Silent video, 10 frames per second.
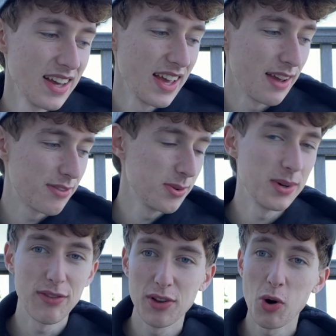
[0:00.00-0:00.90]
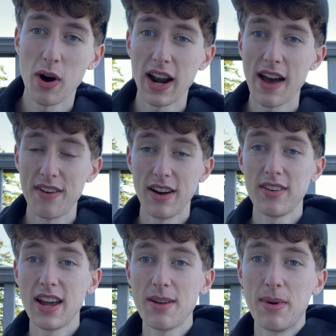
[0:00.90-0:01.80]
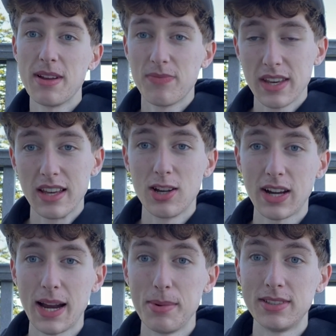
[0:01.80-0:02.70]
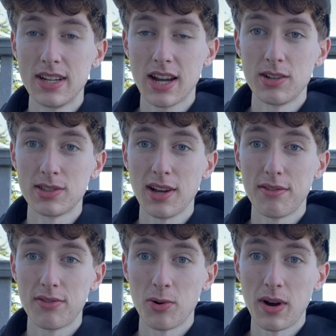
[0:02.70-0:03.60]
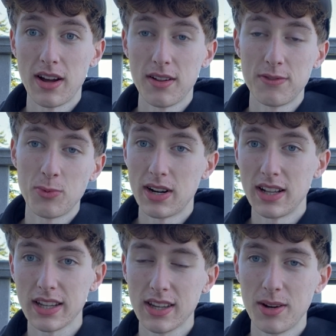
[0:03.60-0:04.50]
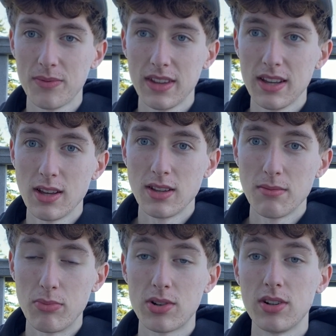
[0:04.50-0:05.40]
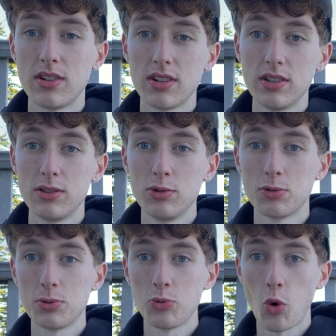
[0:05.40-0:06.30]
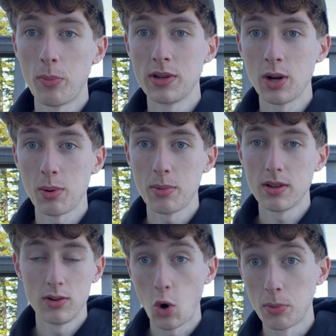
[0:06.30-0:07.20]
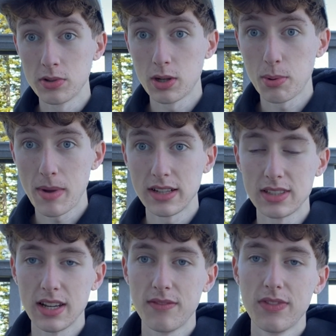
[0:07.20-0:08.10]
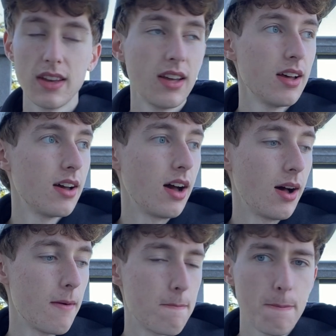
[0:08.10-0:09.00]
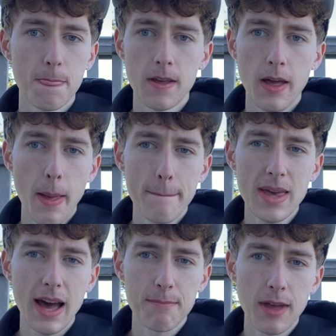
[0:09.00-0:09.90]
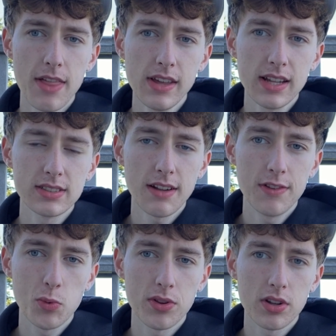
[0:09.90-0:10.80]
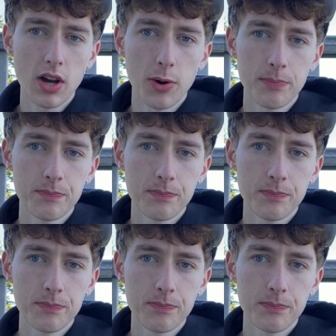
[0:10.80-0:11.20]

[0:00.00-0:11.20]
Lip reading: if you don't want to have it every day, it might kind of be sitting on your shelf for a while if you want to return to your usual normal yerba mate. But yeah, I think it's definitely worth a go.